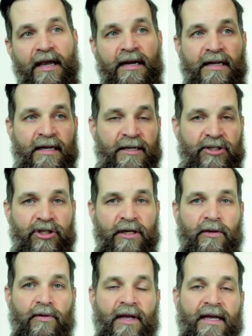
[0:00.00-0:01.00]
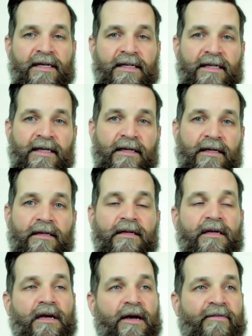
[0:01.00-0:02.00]
and get a general idea
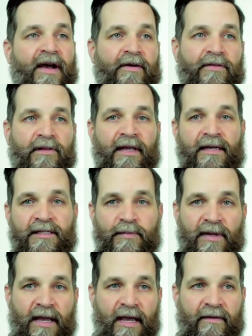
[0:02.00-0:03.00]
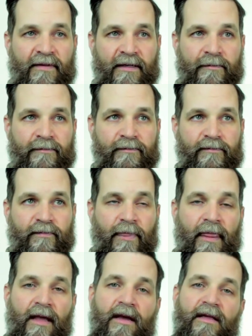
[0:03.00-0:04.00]
of how the light is behaving.
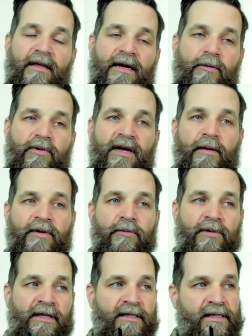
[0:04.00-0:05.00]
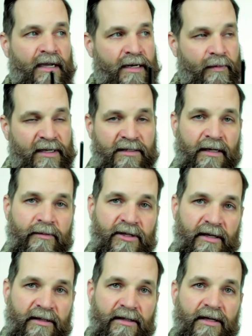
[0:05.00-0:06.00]
Then I will come in really tight on my
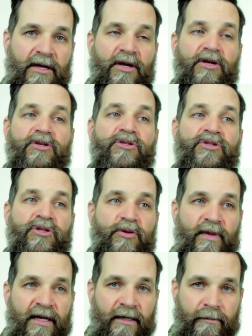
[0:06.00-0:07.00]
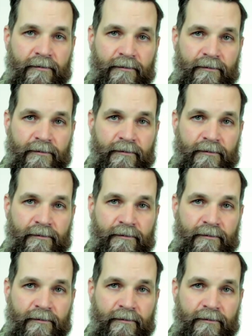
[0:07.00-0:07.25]
subject, zoom in,